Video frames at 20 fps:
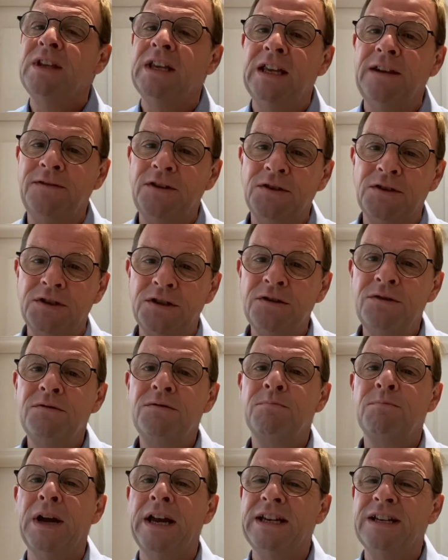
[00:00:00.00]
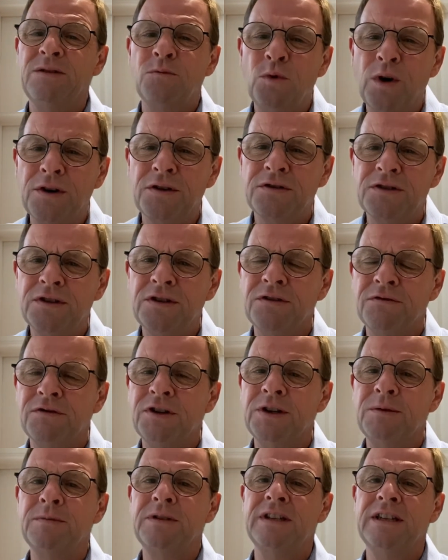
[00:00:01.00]
if you do paint 1 or 2
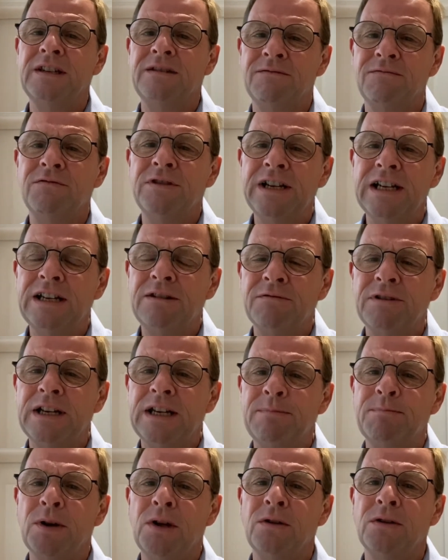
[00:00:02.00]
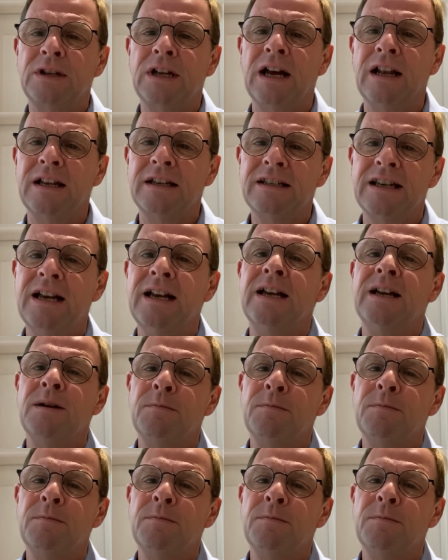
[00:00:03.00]
rooms, these really, really bold colours,